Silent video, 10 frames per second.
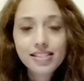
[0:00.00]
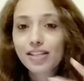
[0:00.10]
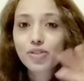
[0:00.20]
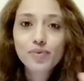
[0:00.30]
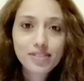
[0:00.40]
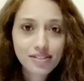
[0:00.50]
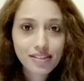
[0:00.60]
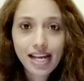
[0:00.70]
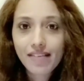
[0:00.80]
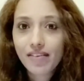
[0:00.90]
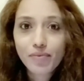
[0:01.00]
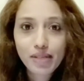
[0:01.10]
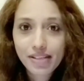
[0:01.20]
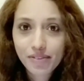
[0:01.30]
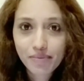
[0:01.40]
tongue twister I
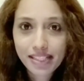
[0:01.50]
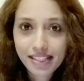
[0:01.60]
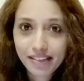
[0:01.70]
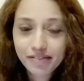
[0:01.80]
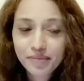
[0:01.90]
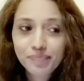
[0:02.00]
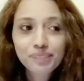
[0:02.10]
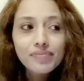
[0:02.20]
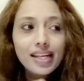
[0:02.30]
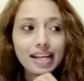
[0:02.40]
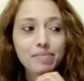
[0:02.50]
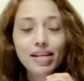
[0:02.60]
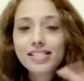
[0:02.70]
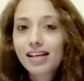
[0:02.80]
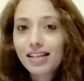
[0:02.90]
have played with myself
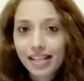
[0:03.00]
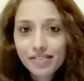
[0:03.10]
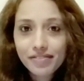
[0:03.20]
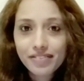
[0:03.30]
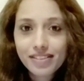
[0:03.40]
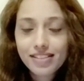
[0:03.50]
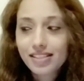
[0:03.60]
in my entire life.